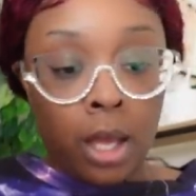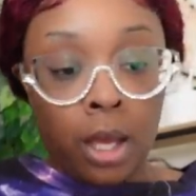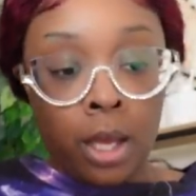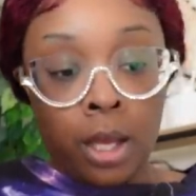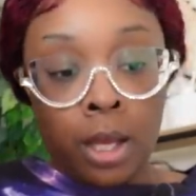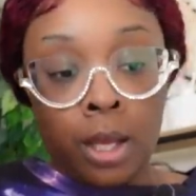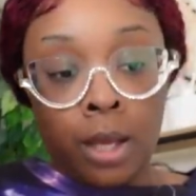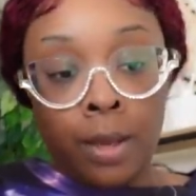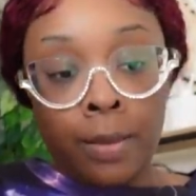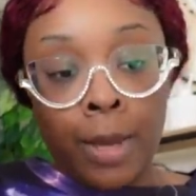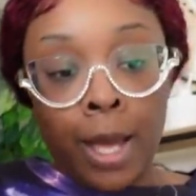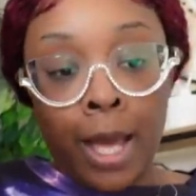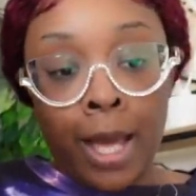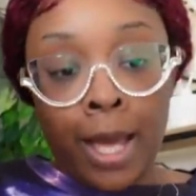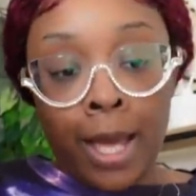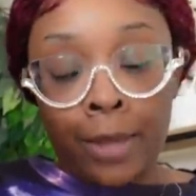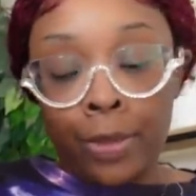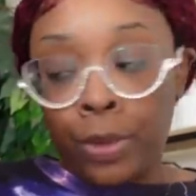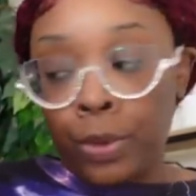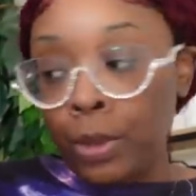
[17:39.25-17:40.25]
Um, I
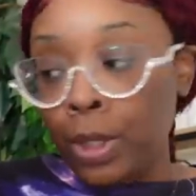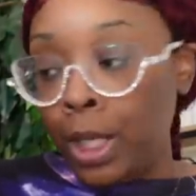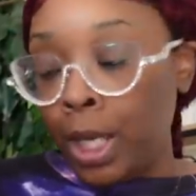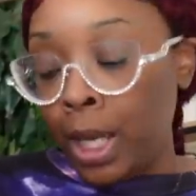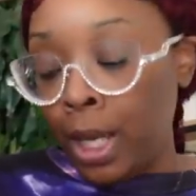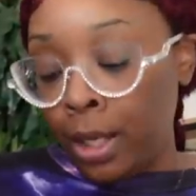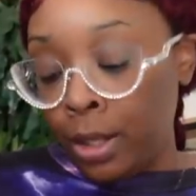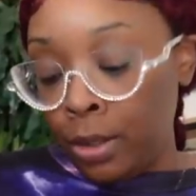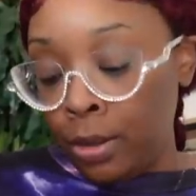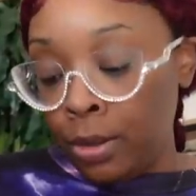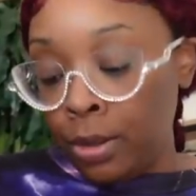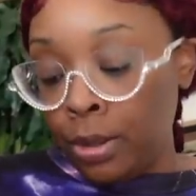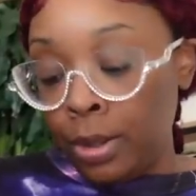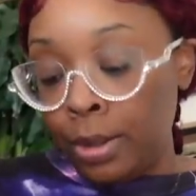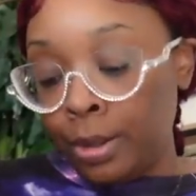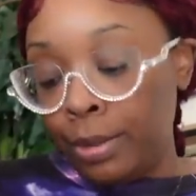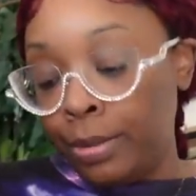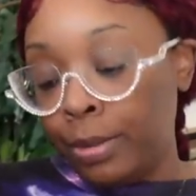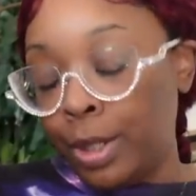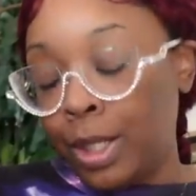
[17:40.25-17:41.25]
got three
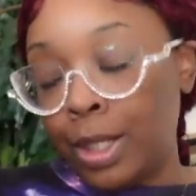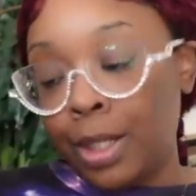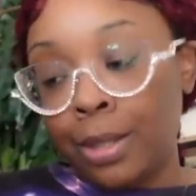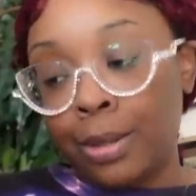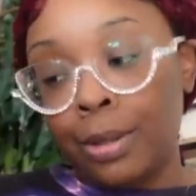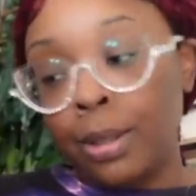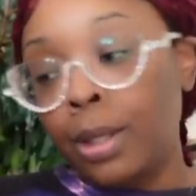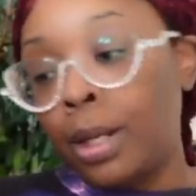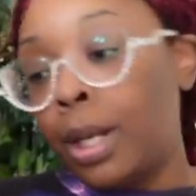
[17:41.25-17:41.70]
candles, which